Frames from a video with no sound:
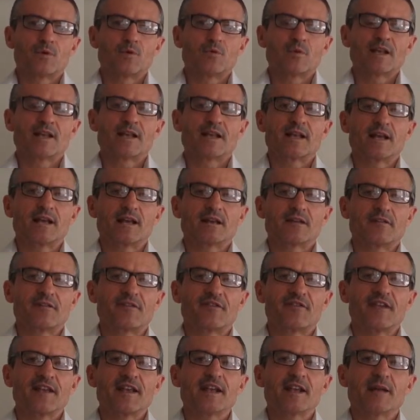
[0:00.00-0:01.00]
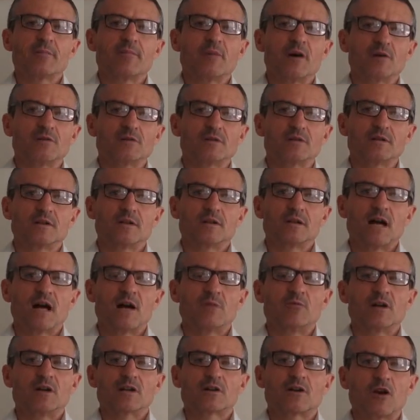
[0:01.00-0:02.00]
we can think about
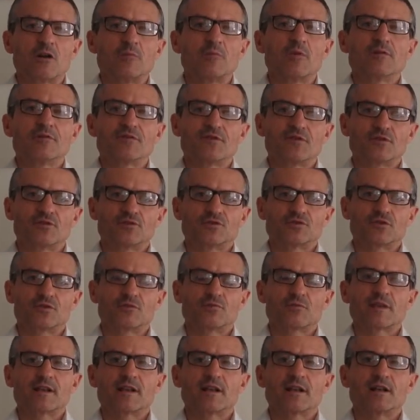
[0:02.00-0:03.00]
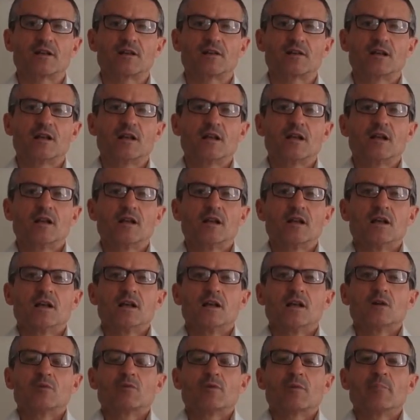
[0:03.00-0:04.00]
our common future. We can
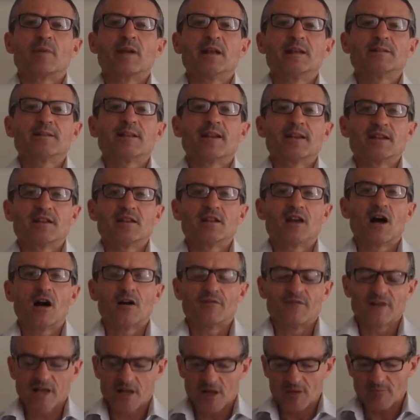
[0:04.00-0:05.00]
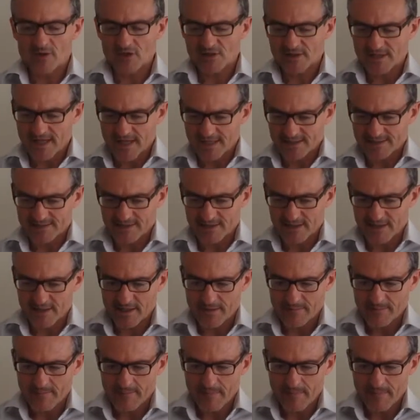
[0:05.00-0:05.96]
rebuild the idea of a common destiny.